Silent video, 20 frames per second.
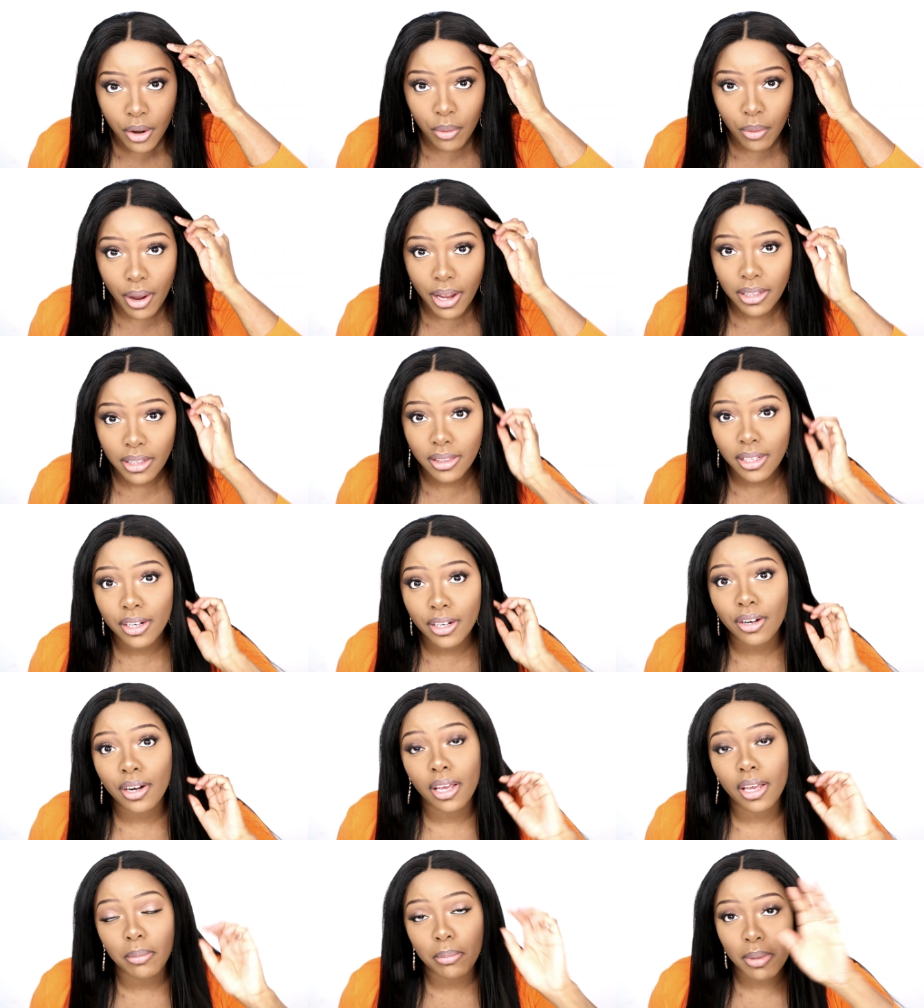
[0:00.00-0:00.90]
right
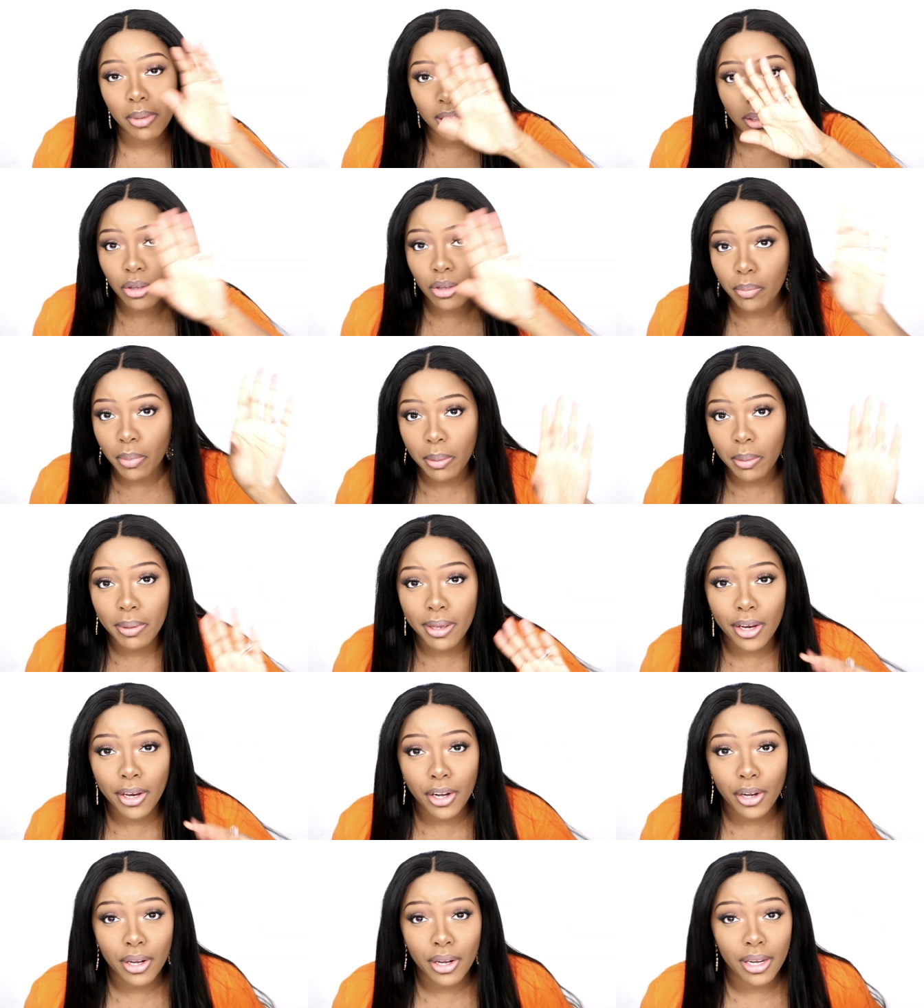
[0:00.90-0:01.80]
there and make the baby
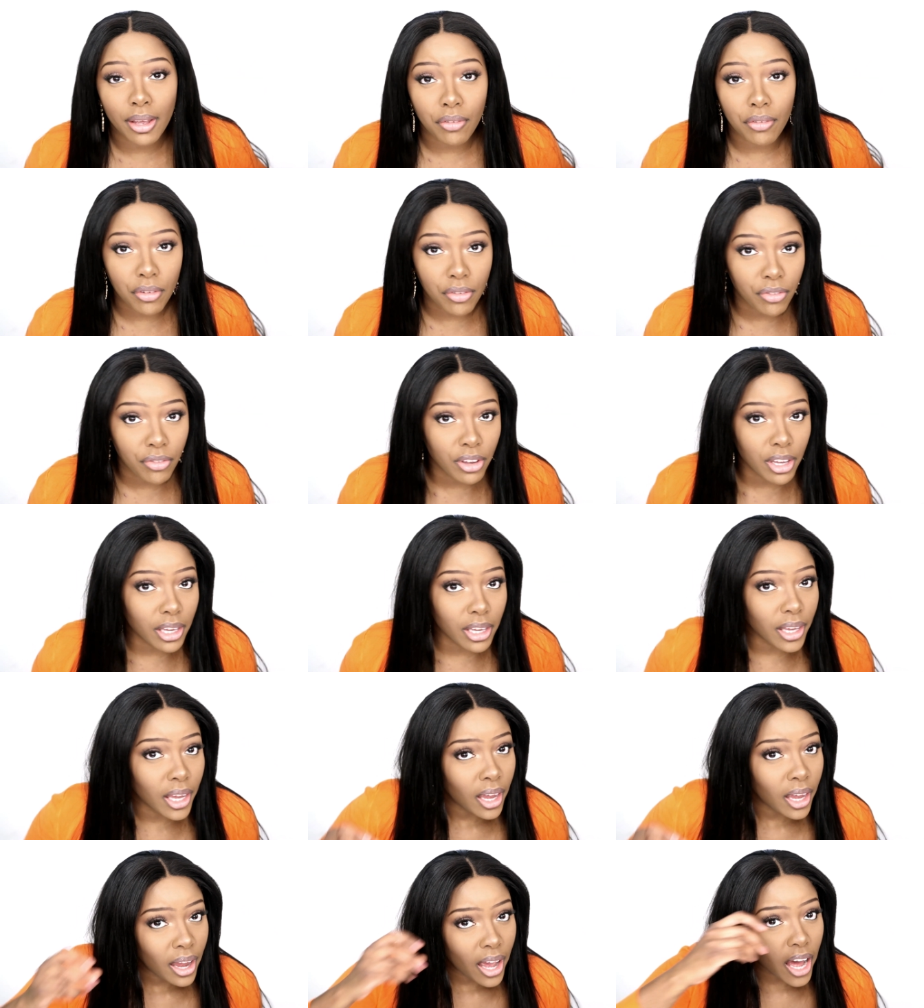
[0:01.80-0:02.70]
hair and everything.